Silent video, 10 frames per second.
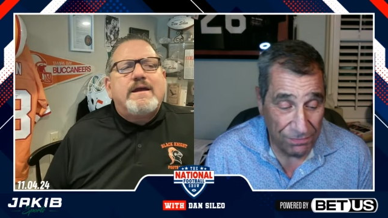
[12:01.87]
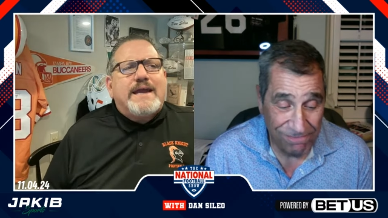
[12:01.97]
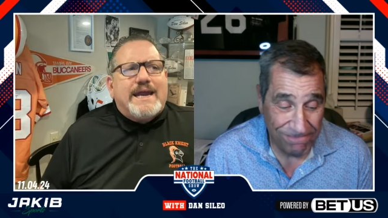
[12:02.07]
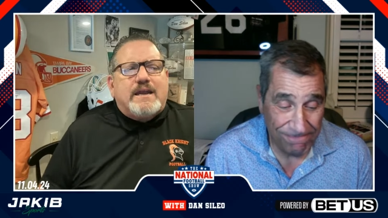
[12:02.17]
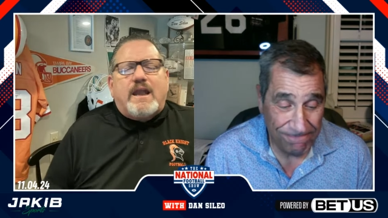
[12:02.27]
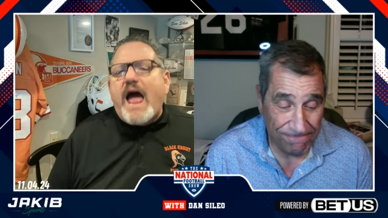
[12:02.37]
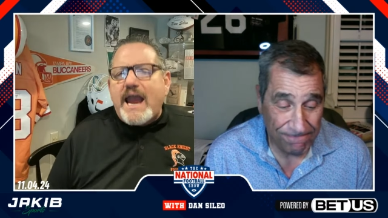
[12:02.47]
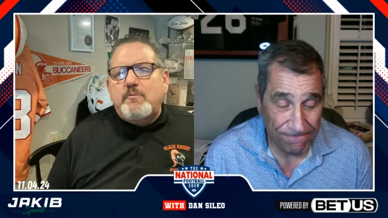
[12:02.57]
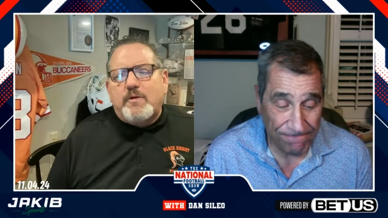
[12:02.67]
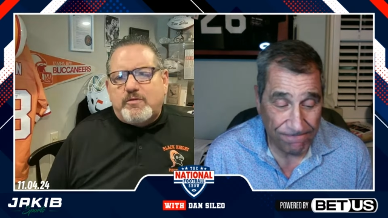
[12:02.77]
Speaker 1: in
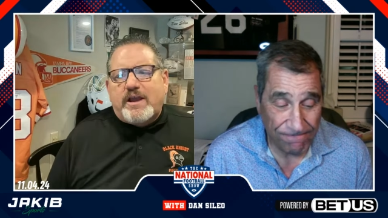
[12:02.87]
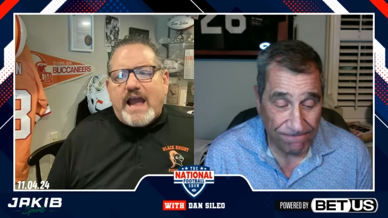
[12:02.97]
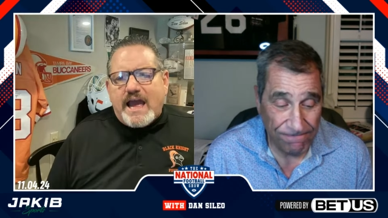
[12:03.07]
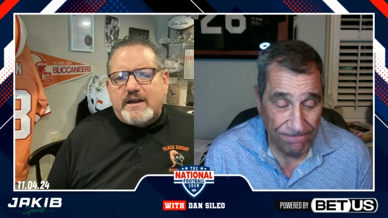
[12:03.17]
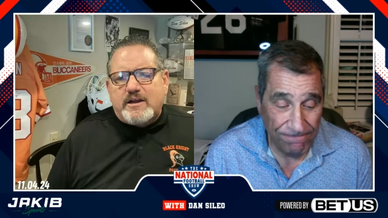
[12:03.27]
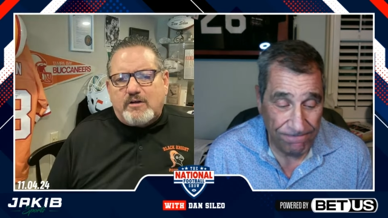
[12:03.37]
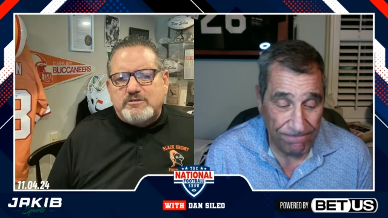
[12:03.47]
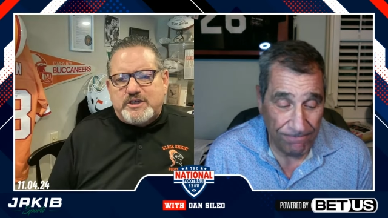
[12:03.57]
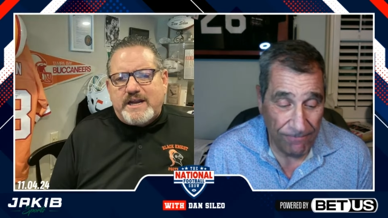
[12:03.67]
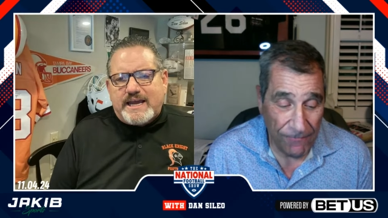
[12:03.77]
line with the kind of
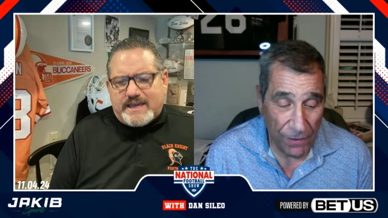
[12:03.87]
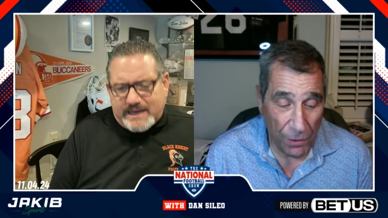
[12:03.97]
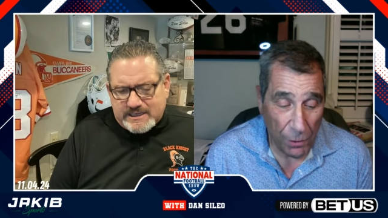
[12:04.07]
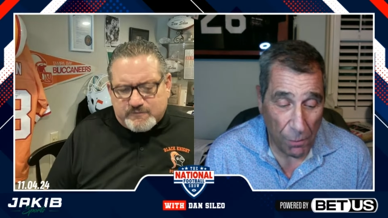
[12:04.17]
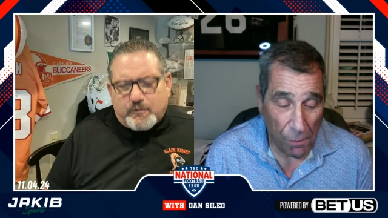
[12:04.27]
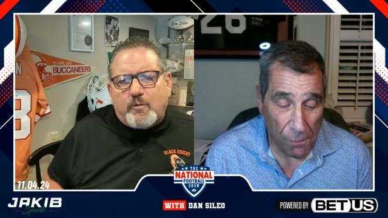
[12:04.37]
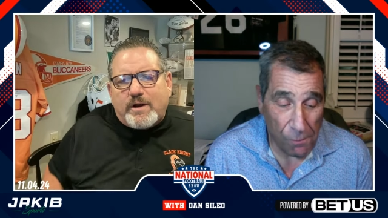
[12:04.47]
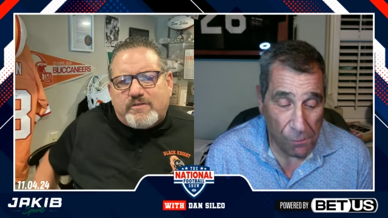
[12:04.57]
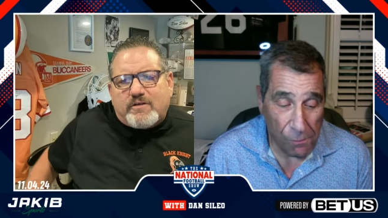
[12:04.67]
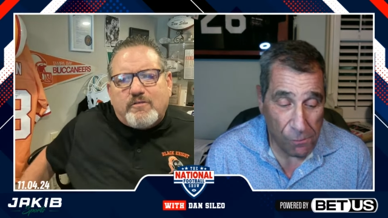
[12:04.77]
coach Nick is for what
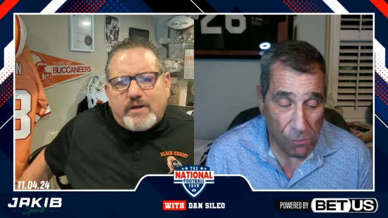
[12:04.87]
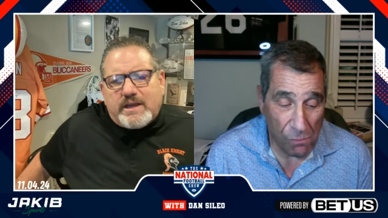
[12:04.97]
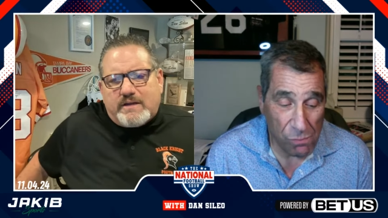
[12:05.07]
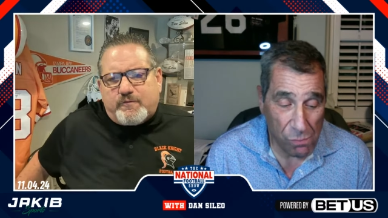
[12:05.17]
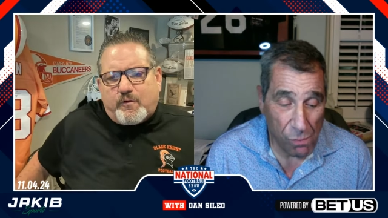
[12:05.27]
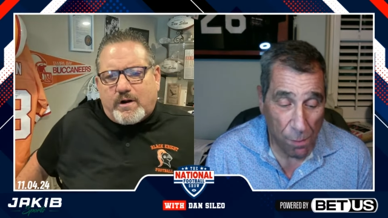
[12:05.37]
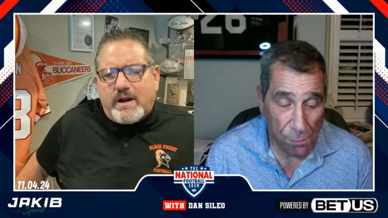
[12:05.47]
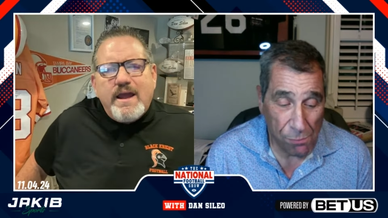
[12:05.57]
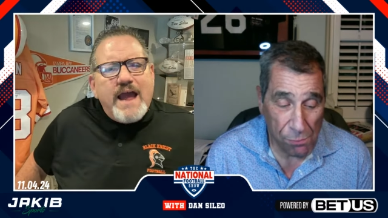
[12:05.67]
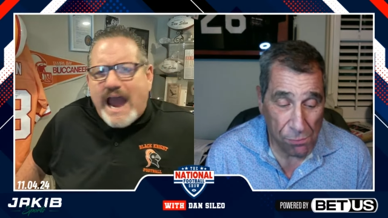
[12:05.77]
they're looking for?
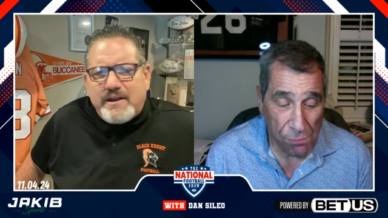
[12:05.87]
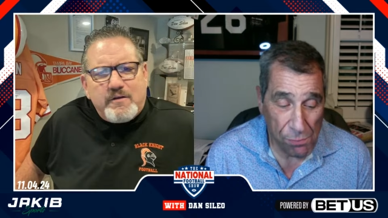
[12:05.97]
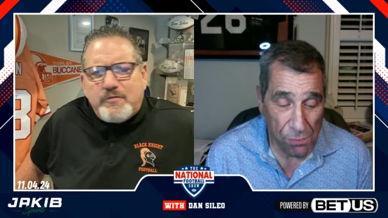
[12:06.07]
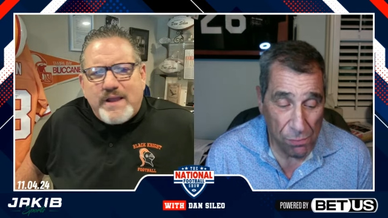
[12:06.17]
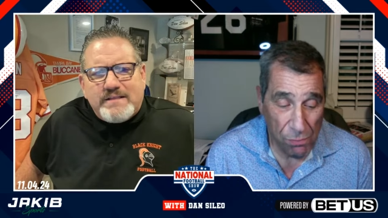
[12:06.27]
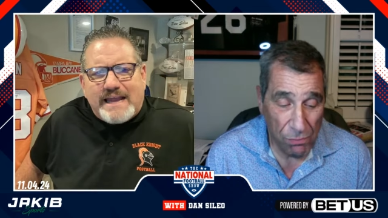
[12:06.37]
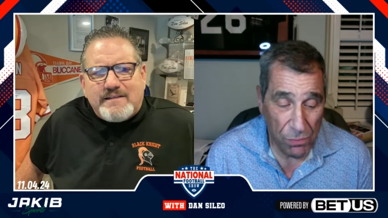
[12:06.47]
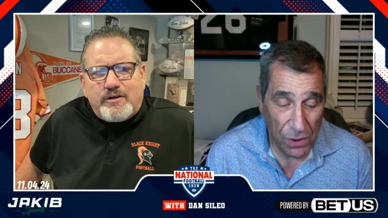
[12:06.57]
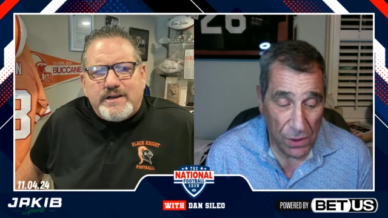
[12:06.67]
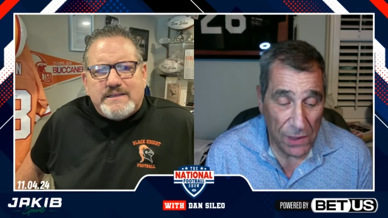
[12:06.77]
How do you think they
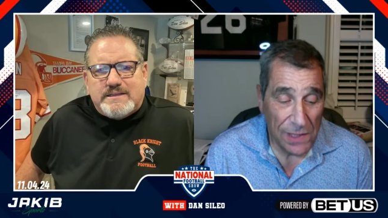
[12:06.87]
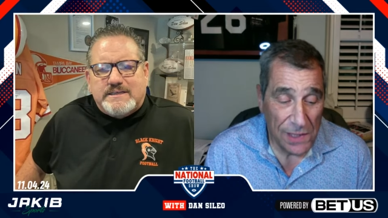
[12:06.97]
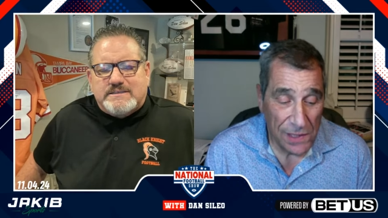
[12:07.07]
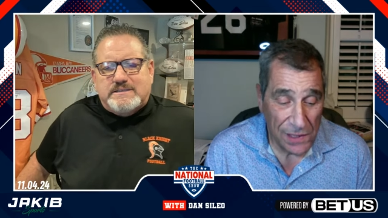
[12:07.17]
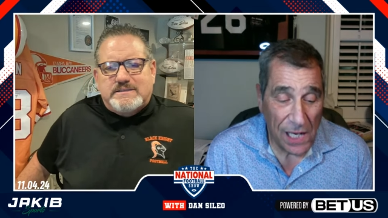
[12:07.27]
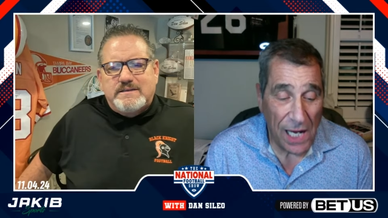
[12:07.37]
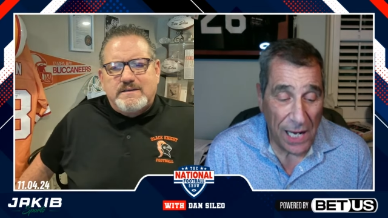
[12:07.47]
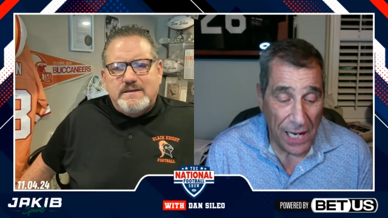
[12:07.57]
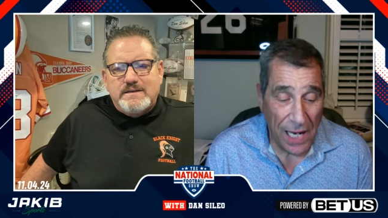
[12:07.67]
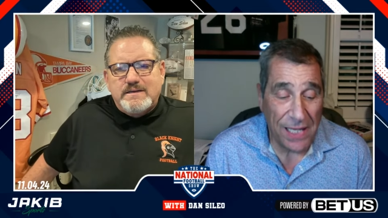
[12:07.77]
look at this?
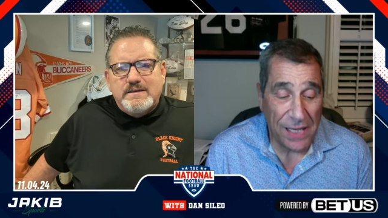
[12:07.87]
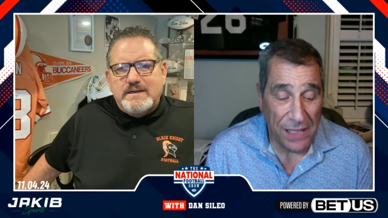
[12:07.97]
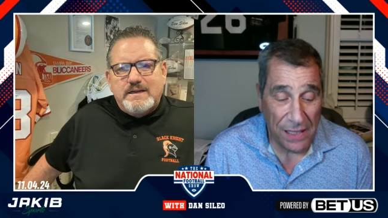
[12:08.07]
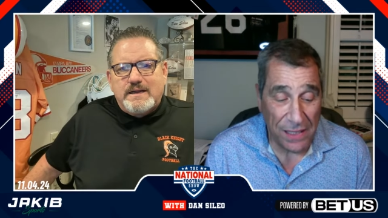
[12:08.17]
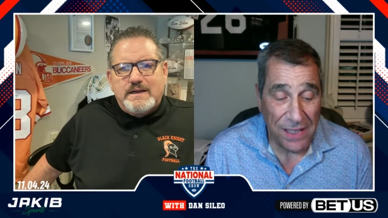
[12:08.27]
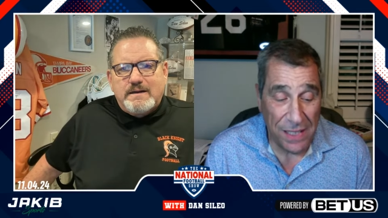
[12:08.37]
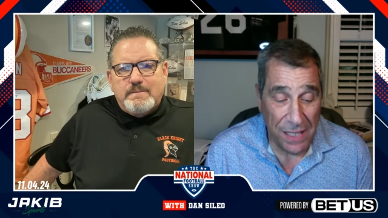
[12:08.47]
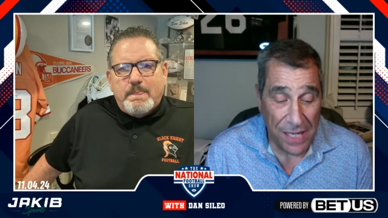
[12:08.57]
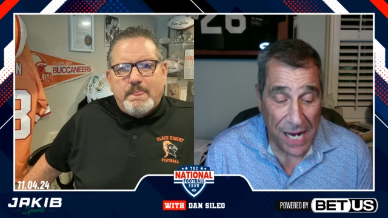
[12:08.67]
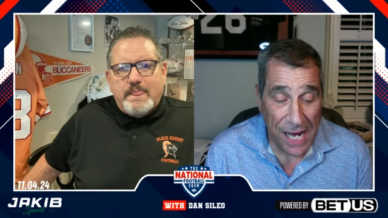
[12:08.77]
Speaker 2: I, I think
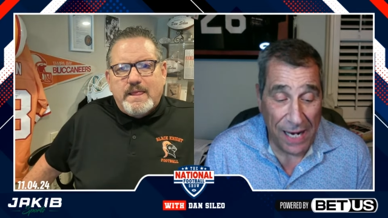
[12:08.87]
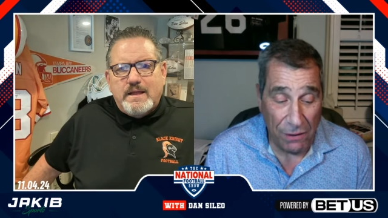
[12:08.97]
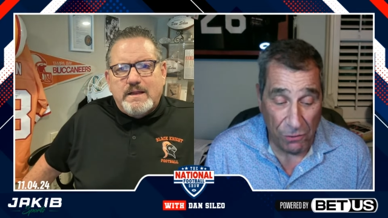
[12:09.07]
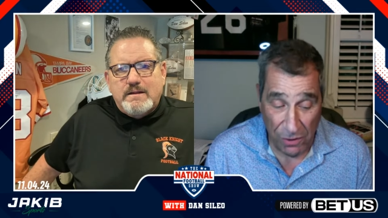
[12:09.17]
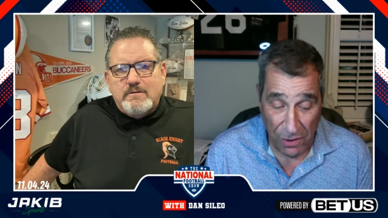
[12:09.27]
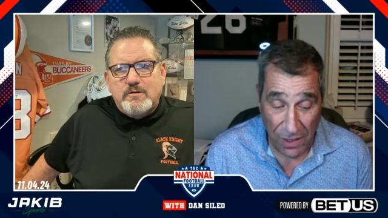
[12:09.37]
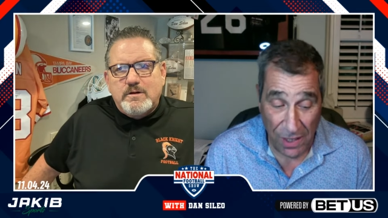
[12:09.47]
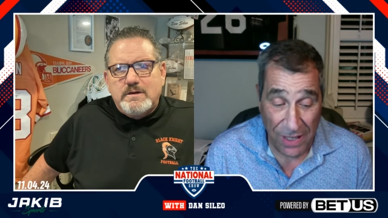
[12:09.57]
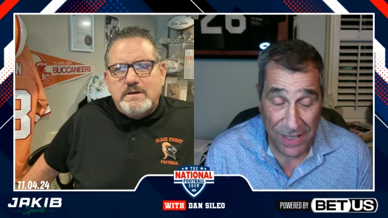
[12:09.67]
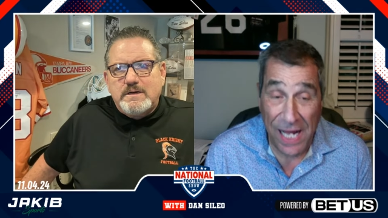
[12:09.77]
now, a,
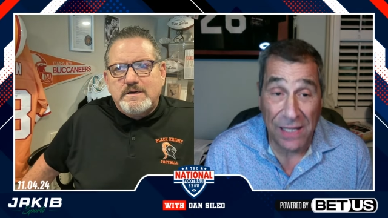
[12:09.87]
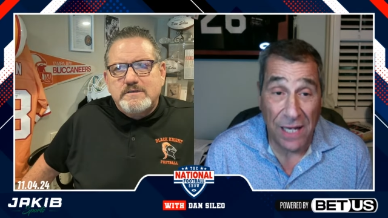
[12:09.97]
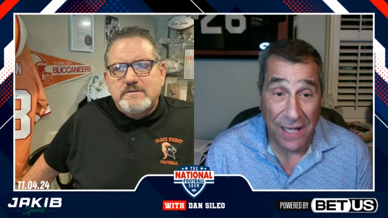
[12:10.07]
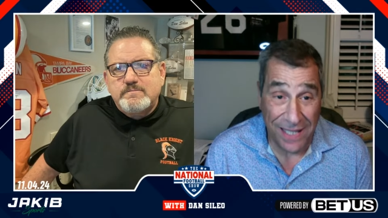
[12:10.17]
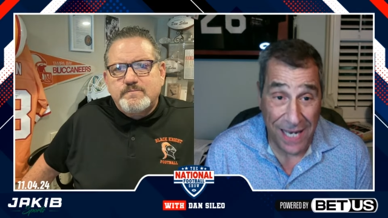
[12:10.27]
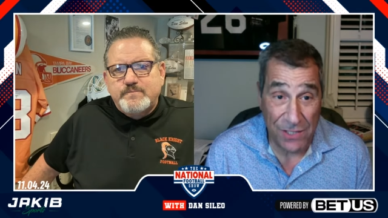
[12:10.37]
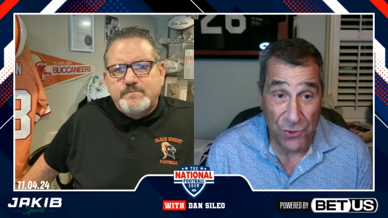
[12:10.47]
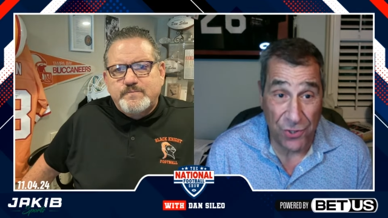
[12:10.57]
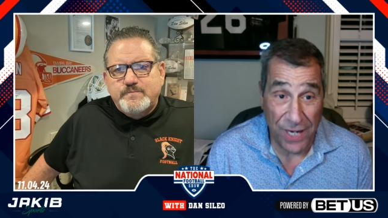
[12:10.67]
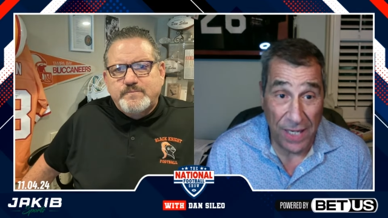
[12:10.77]
a day like yesterday,